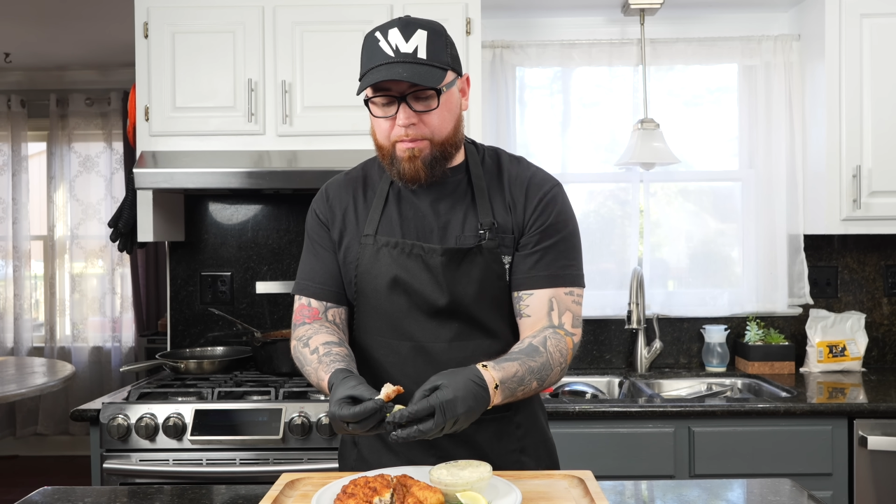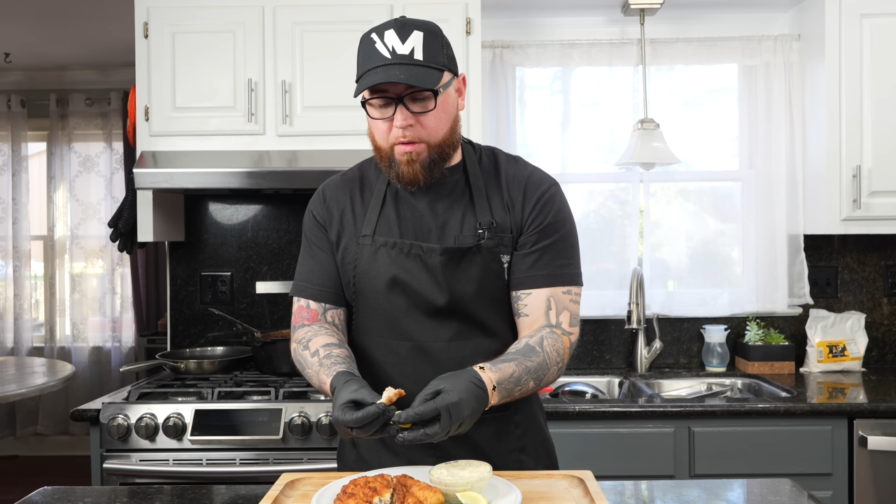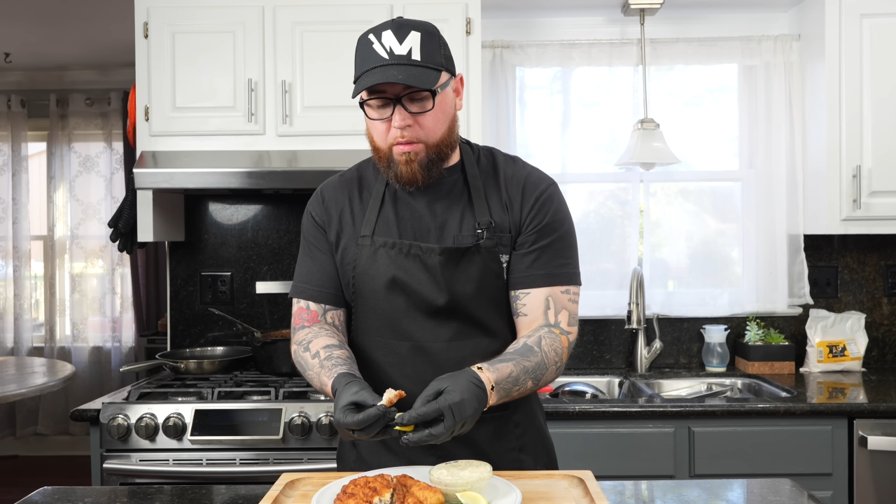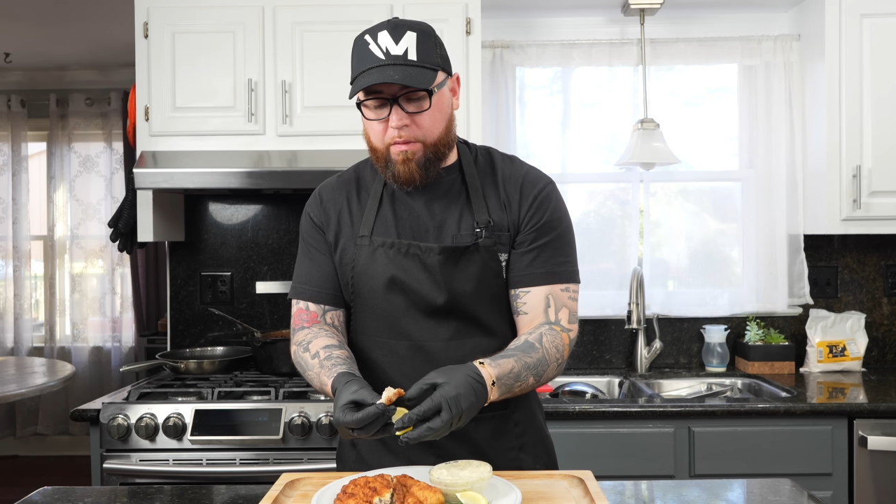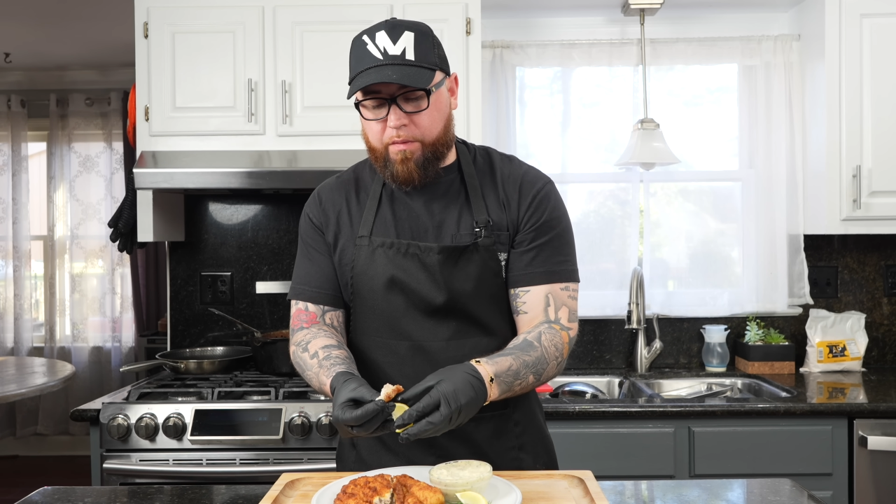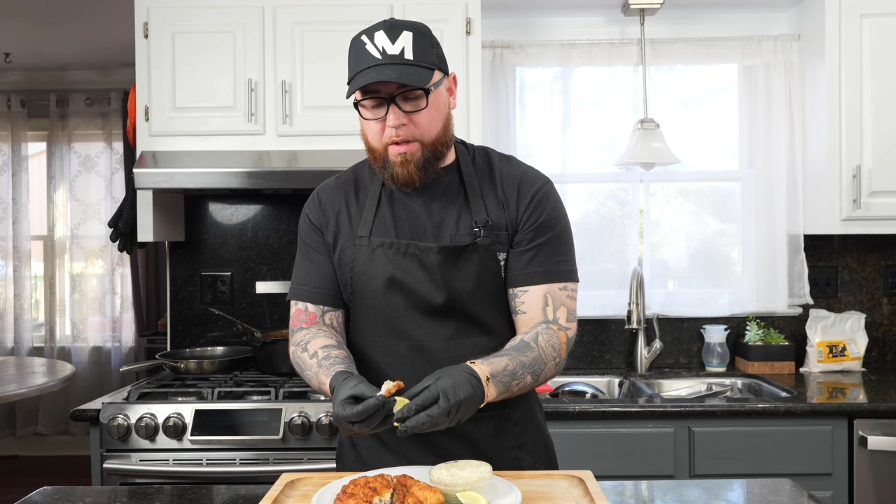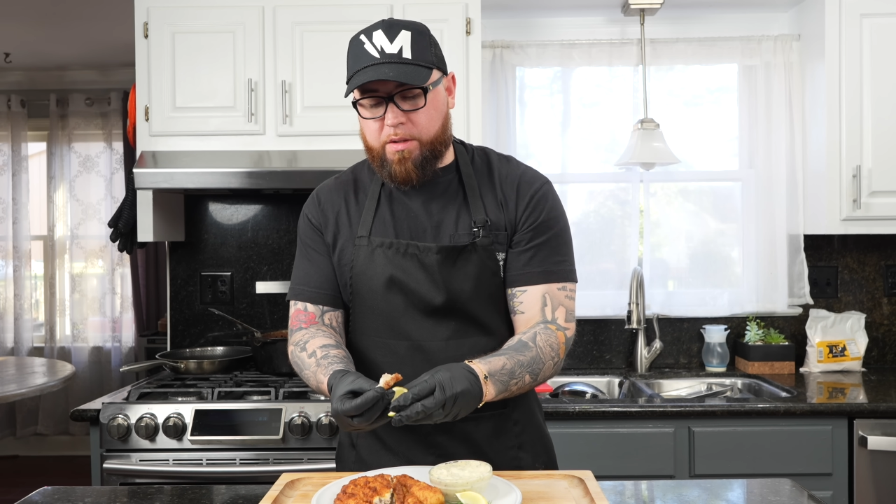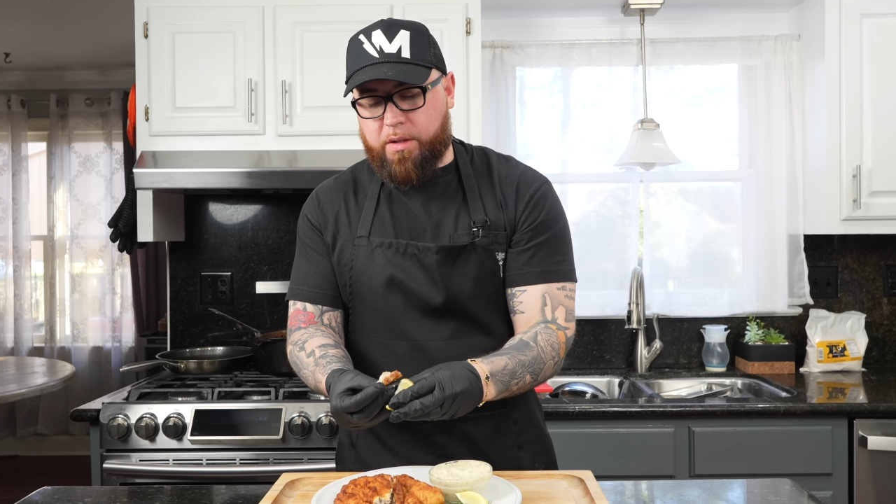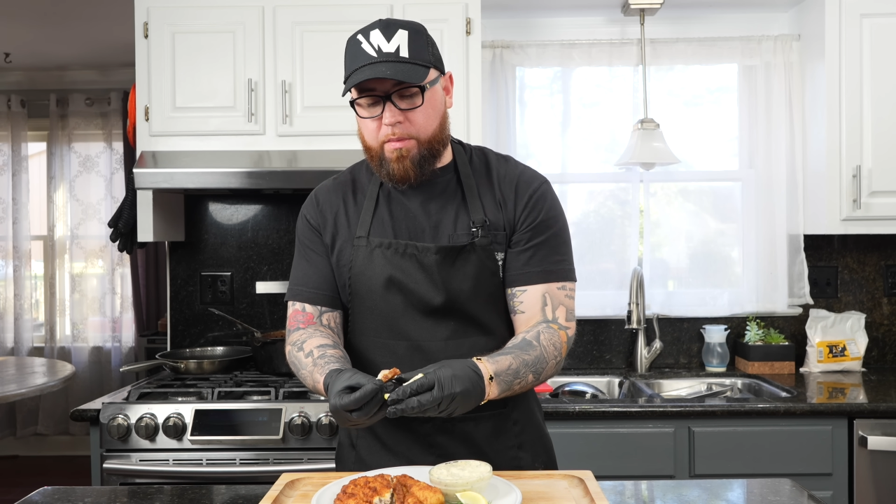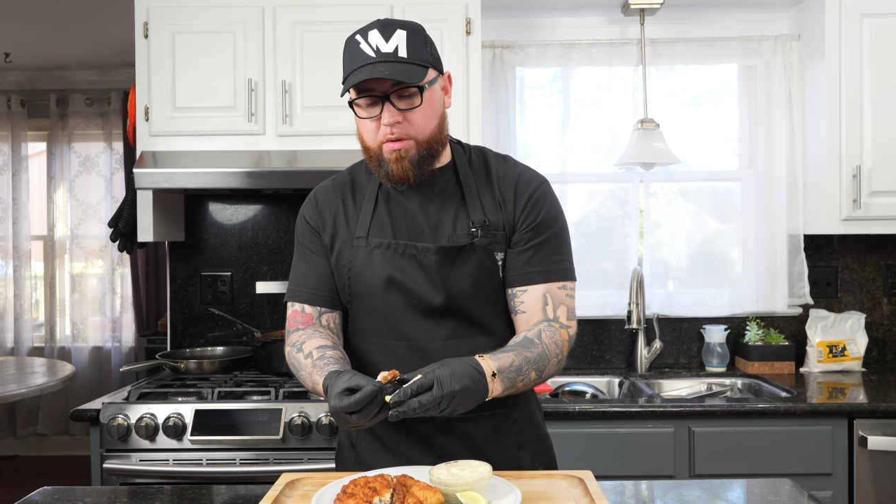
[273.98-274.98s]
little fresh
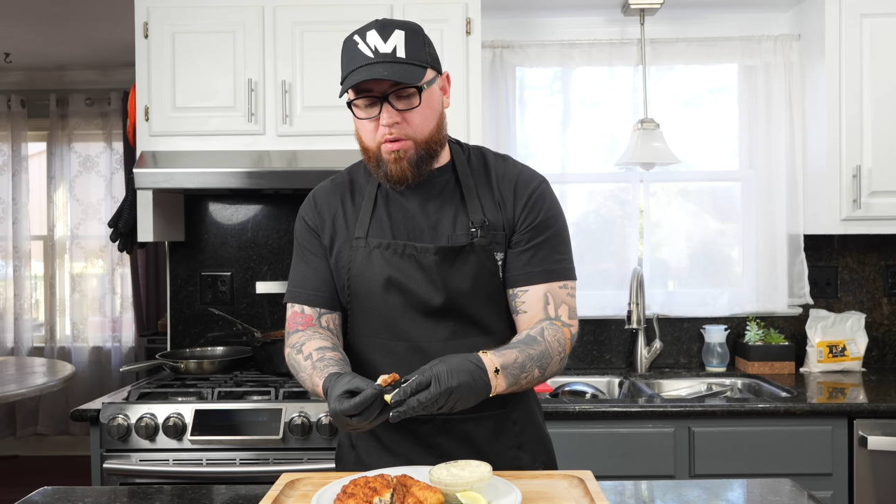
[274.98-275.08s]
lemon